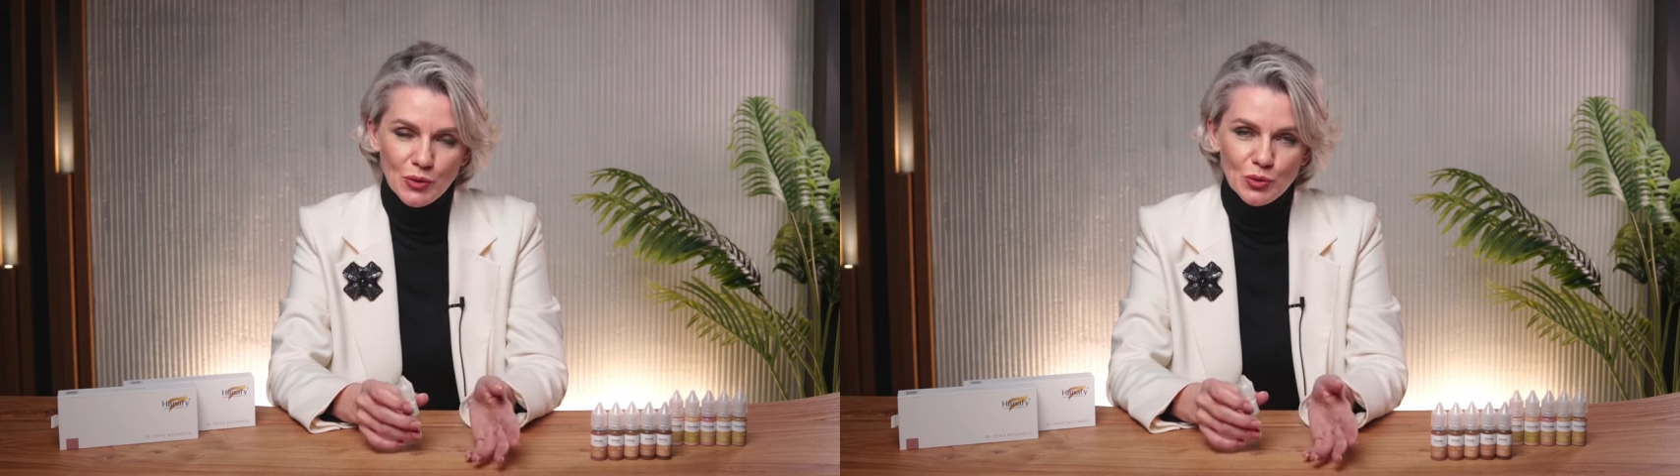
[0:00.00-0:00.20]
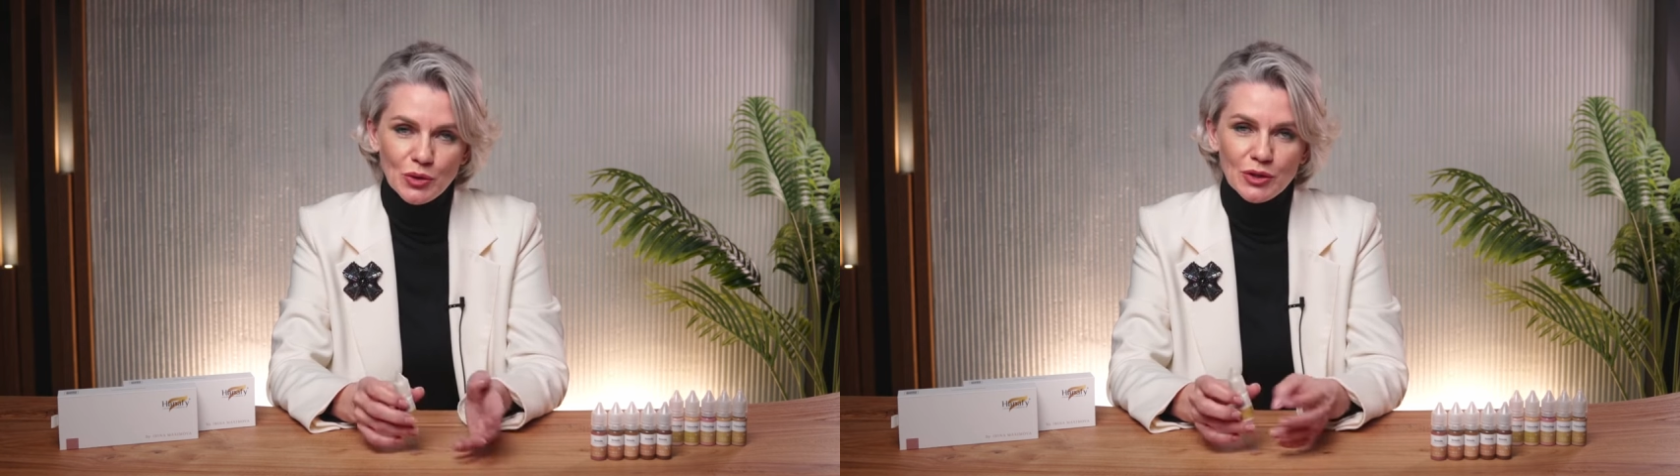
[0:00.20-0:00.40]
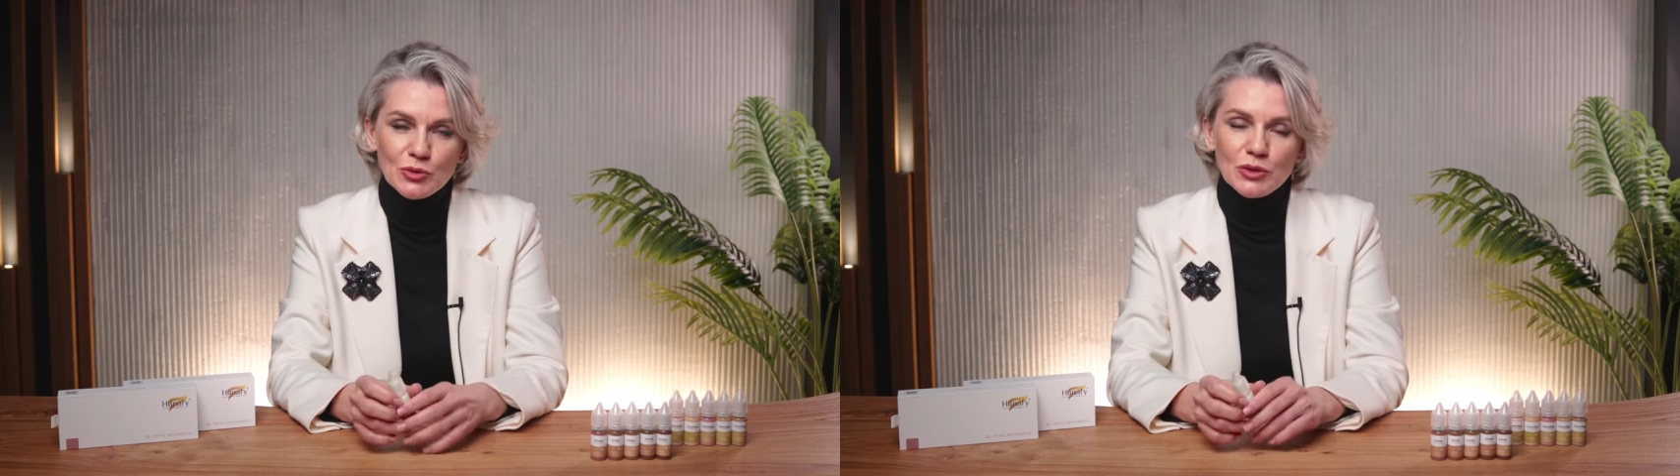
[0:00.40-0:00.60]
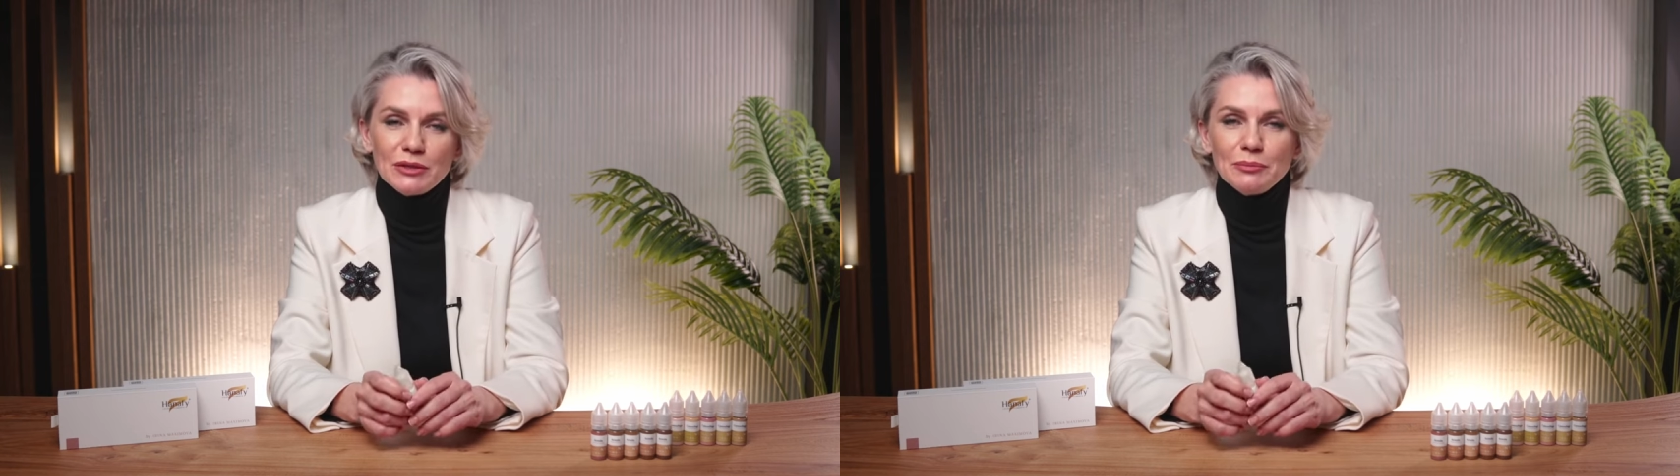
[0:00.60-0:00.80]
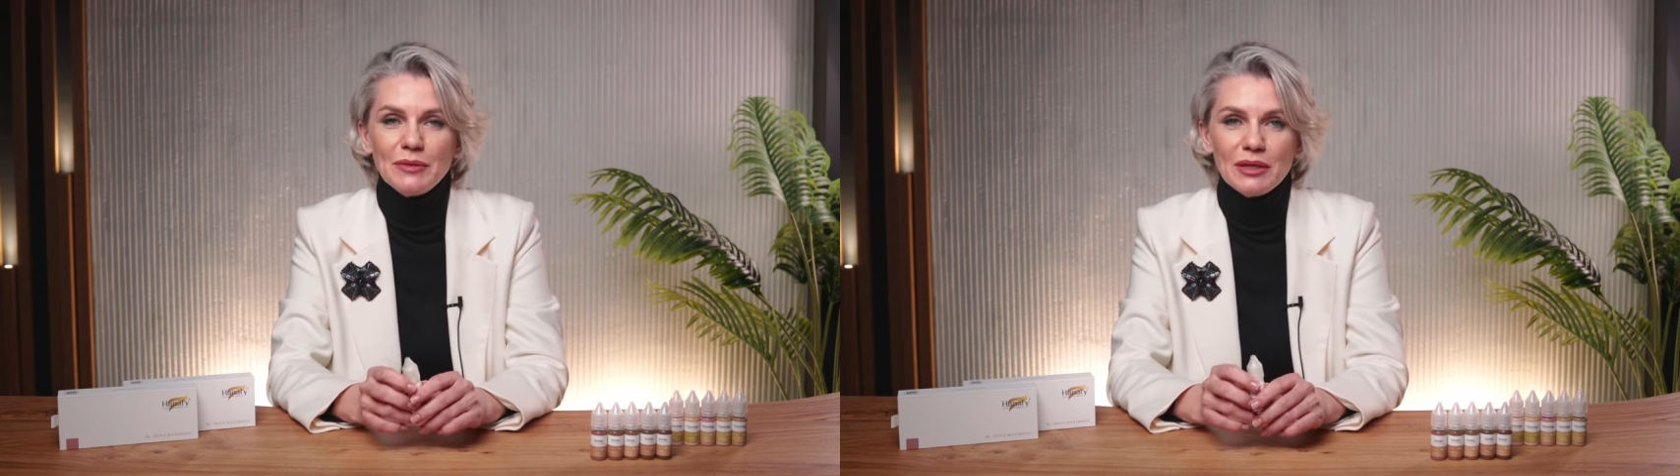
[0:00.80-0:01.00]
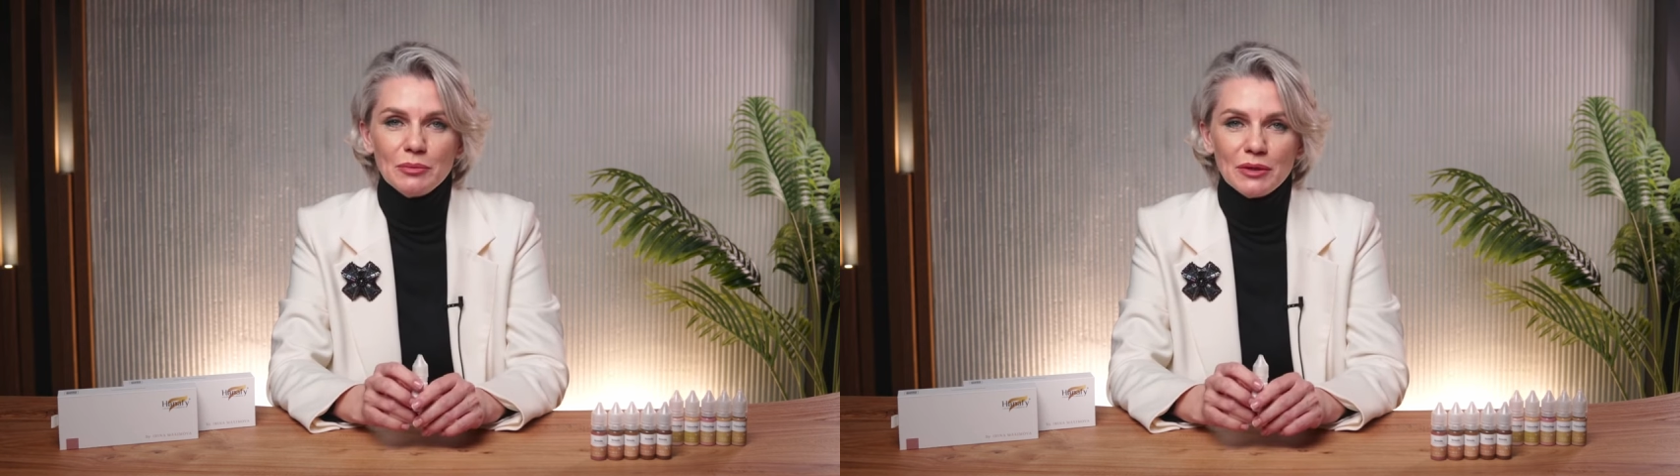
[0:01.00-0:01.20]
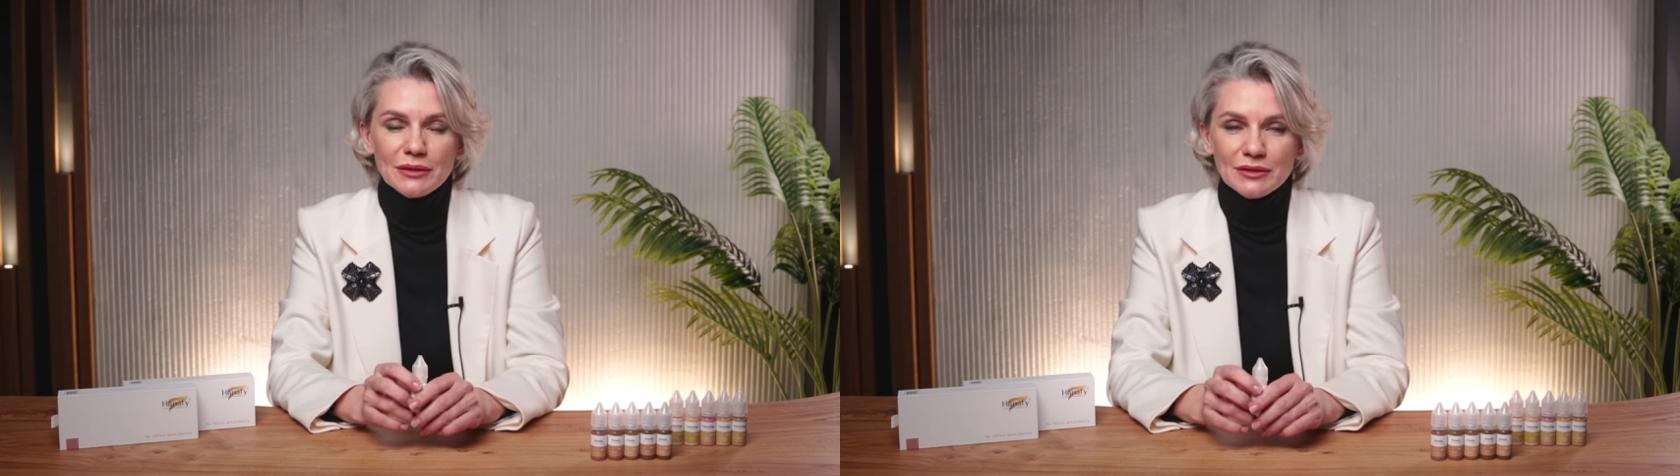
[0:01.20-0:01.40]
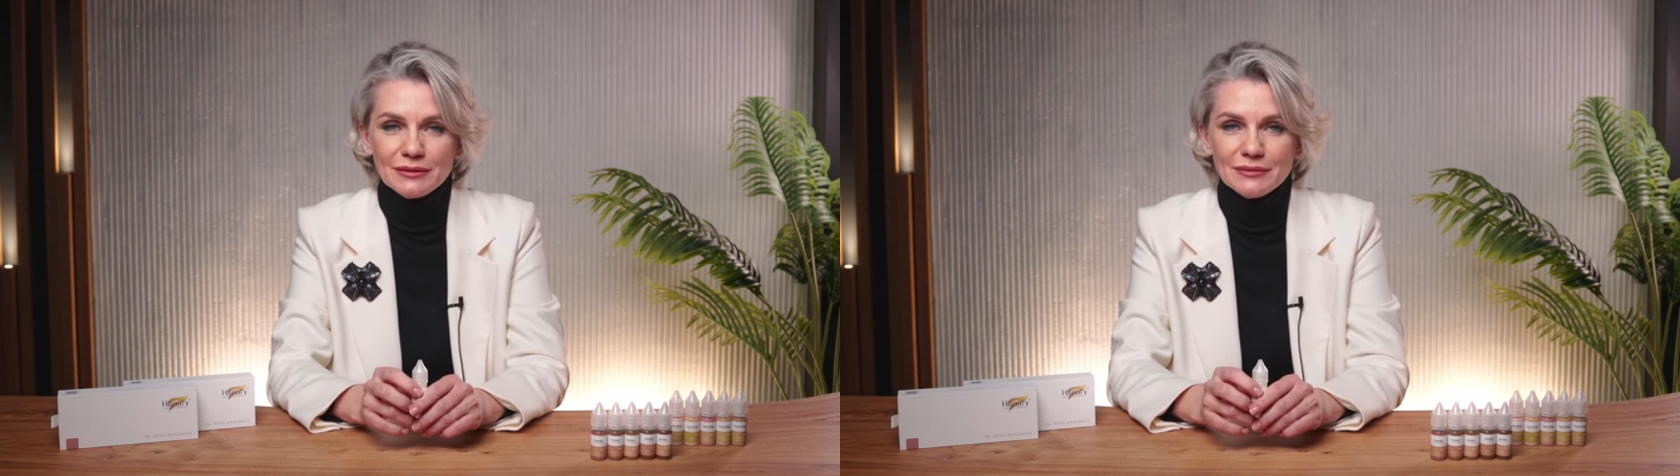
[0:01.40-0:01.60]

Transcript: or a green pigment.